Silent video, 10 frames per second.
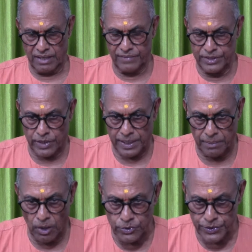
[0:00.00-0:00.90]
When you are
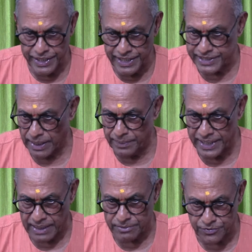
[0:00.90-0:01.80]
about to eat,
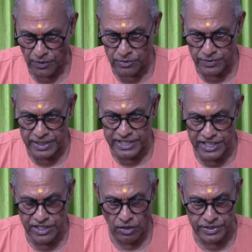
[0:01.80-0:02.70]
somebody comes forward,
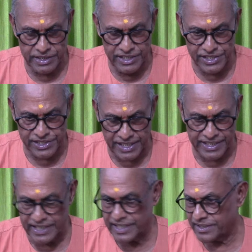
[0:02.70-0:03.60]

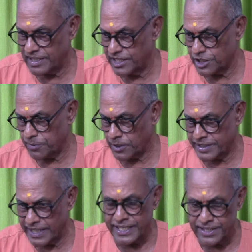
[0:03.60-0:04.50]

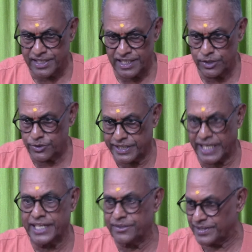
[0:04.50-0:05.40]
spontaneously you
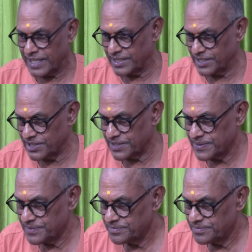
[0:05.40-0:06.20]
share it with others.